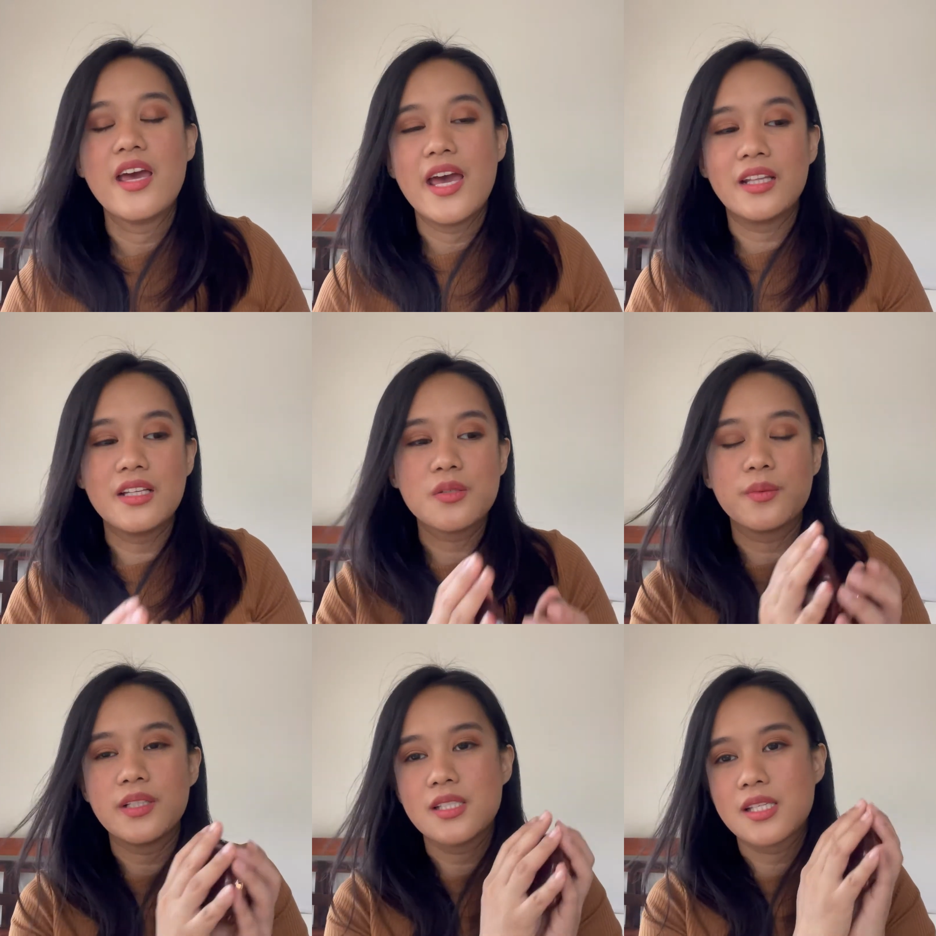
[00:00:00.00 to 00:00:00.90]
And this
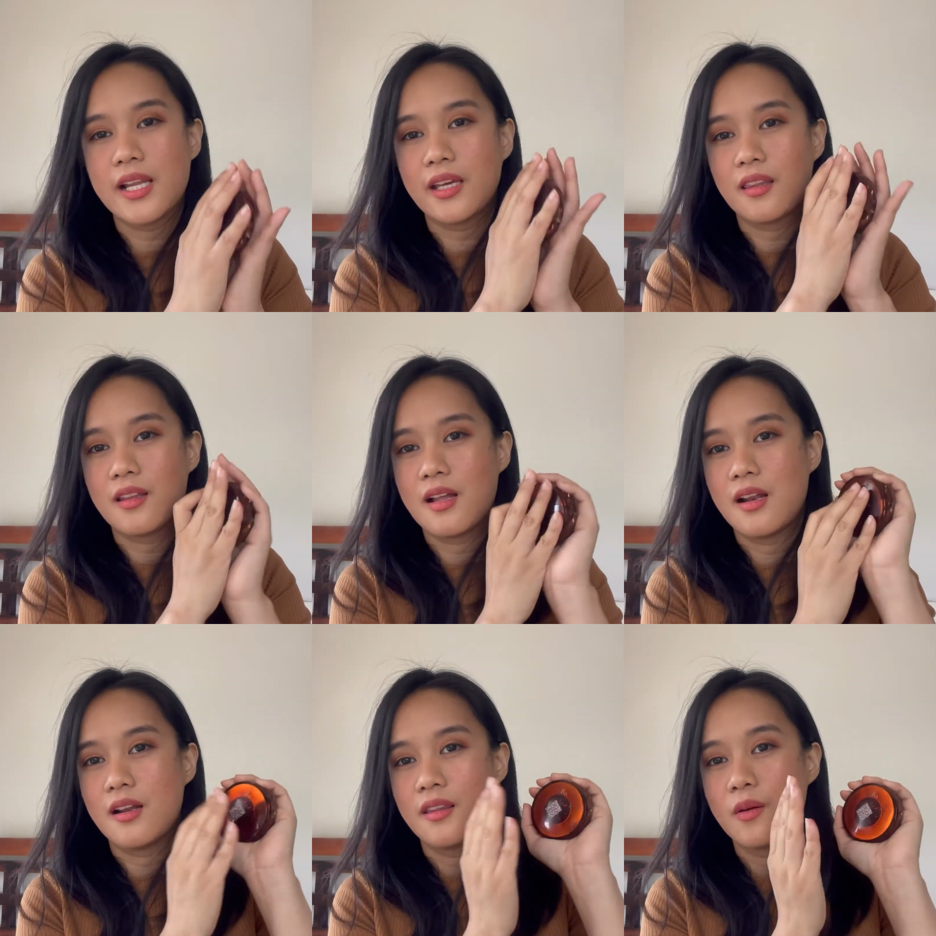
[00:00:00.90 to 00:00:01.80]
one is like
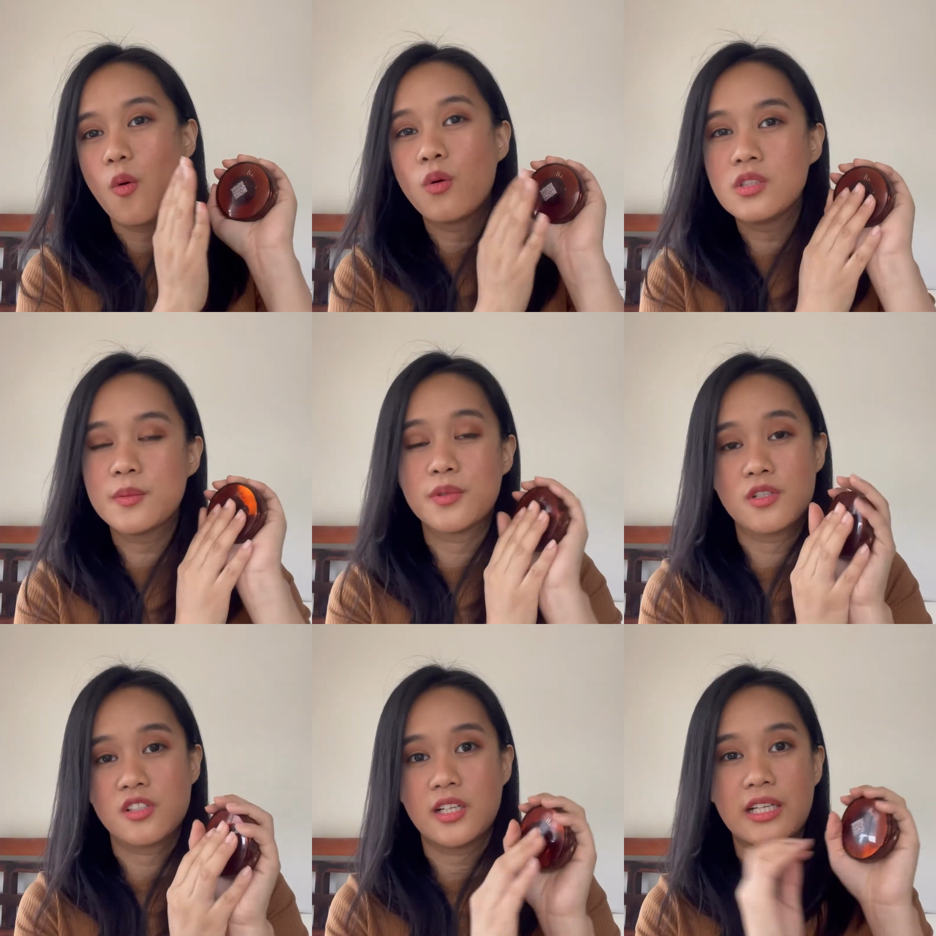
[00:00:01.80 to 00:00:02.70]
the only
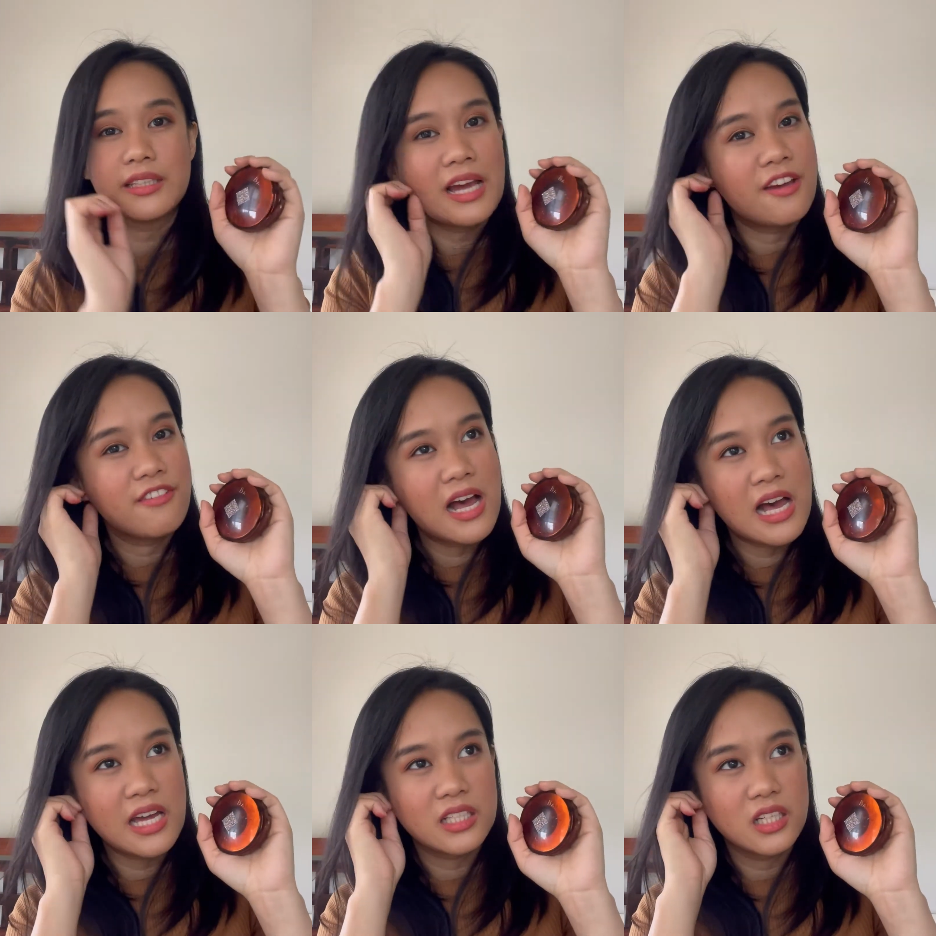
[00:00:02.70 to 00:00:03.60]
bronzer that I've
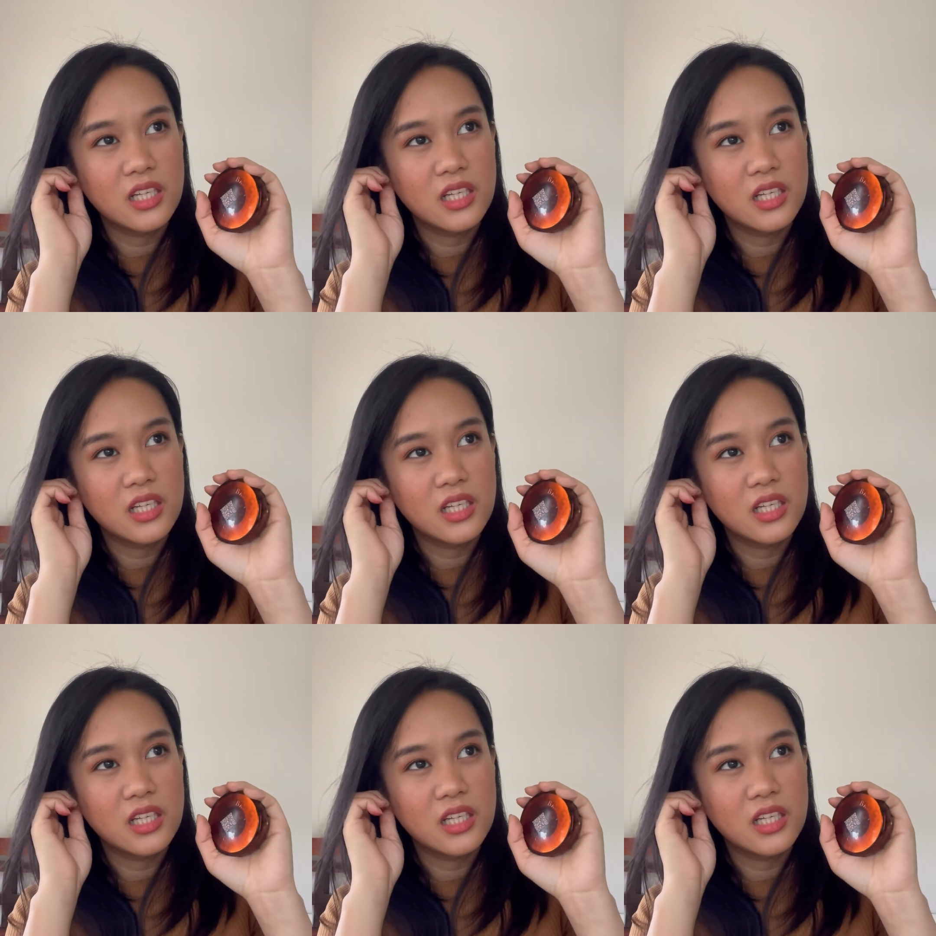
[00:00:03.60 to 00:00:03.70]
had